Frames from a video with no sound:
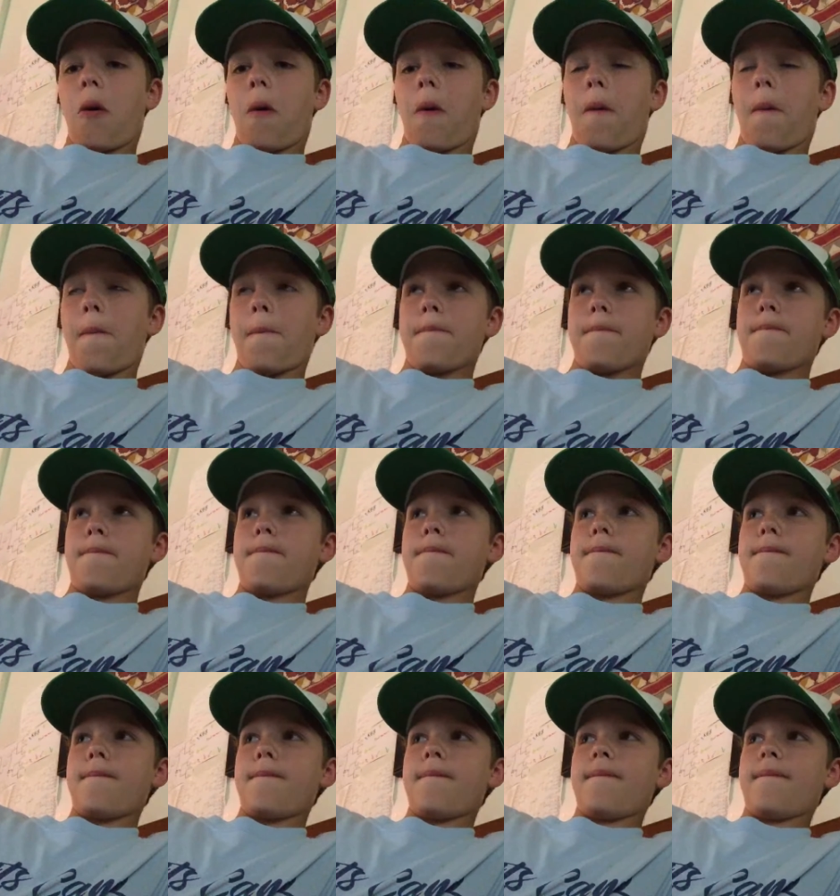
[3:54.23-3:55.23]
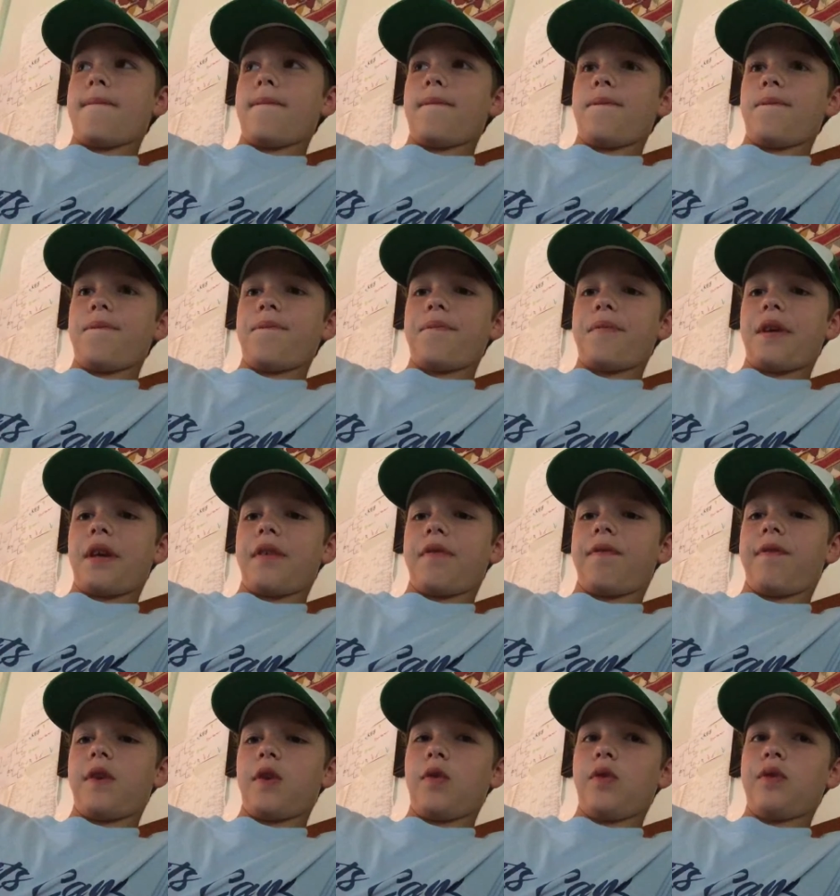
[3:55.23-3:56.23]
Um,
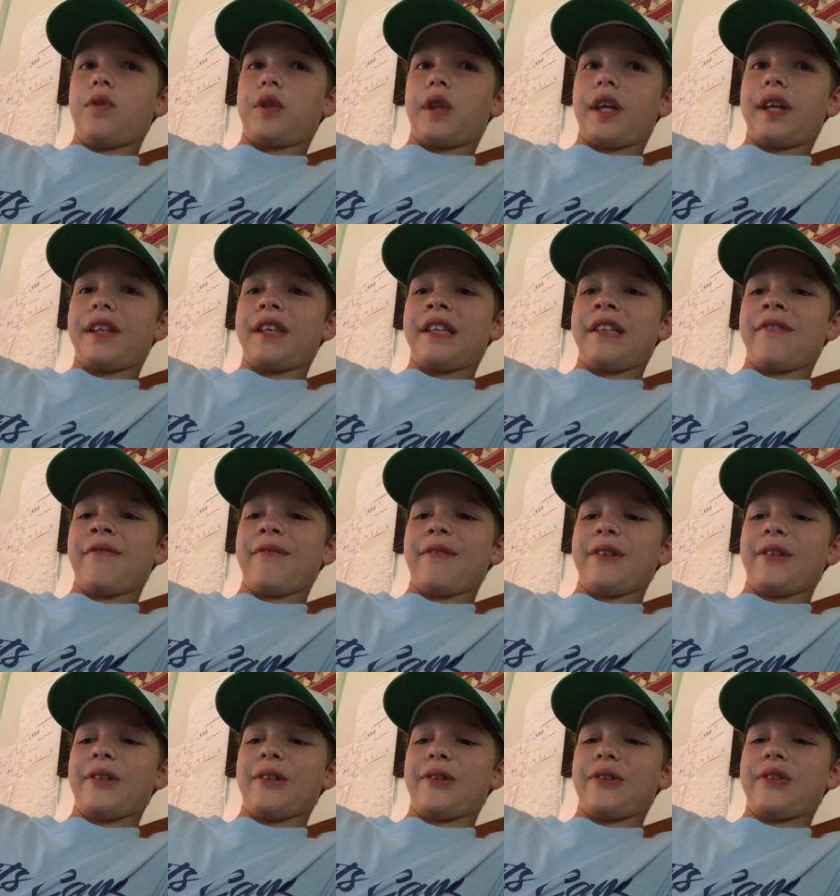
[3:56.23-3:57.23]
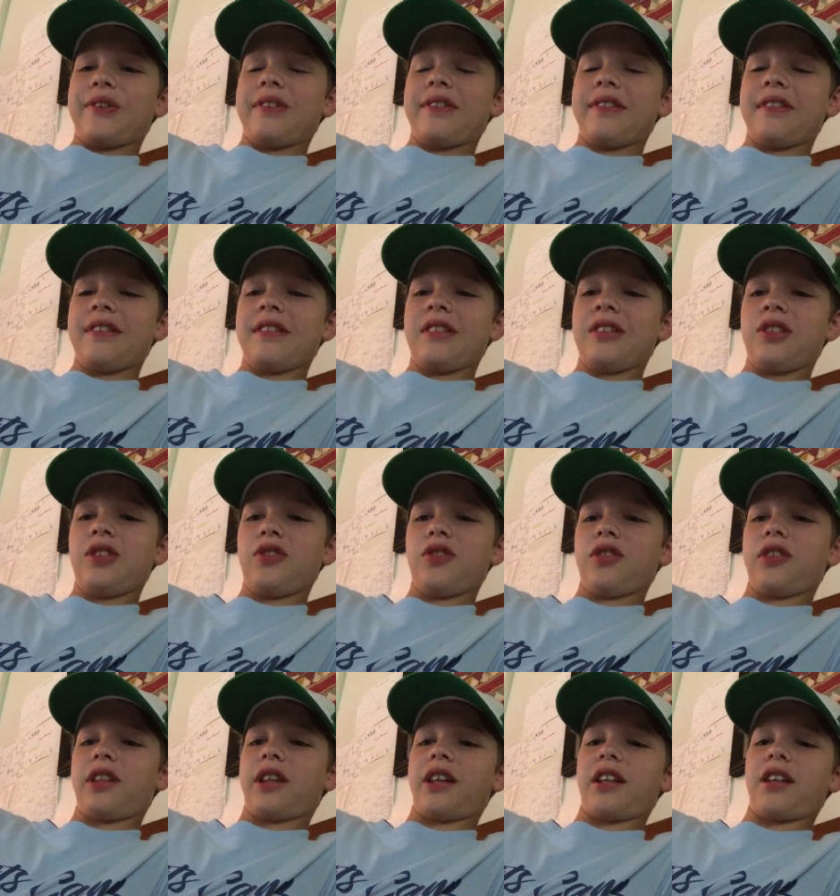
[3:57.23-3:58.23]
if you like this video,
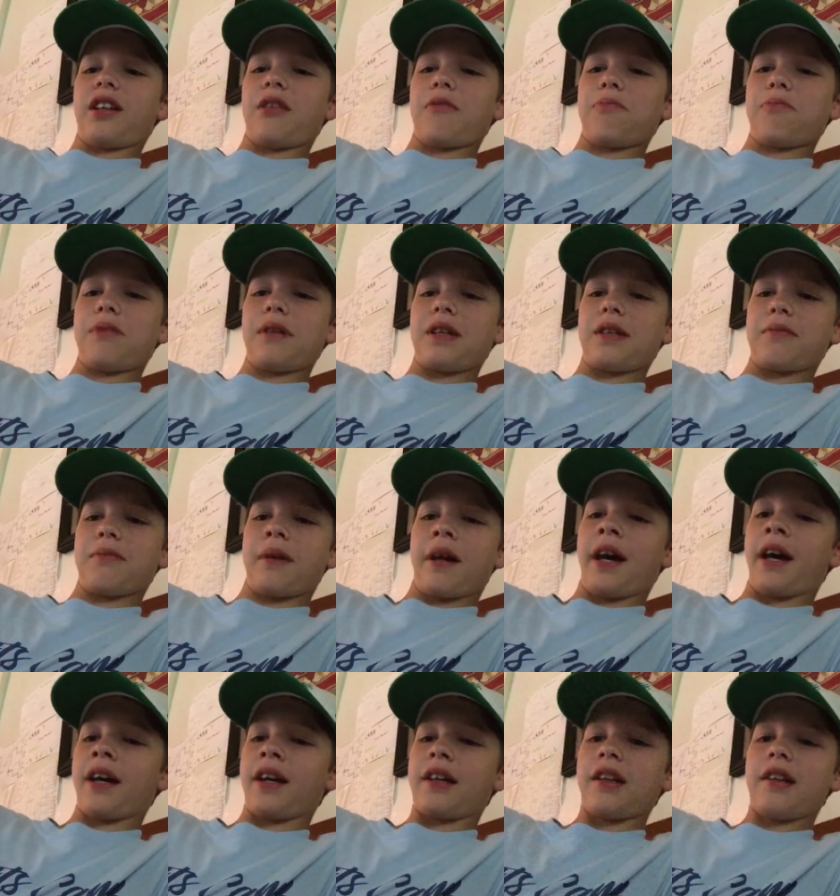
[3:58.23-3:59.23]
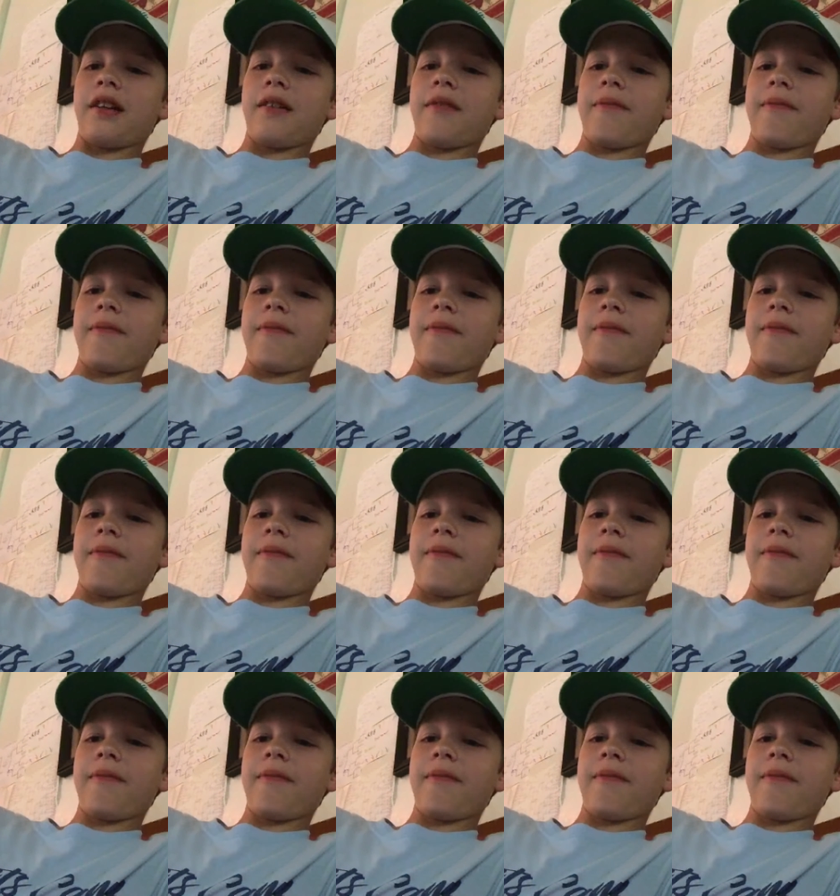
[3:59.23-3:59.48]
you get a Big Mac.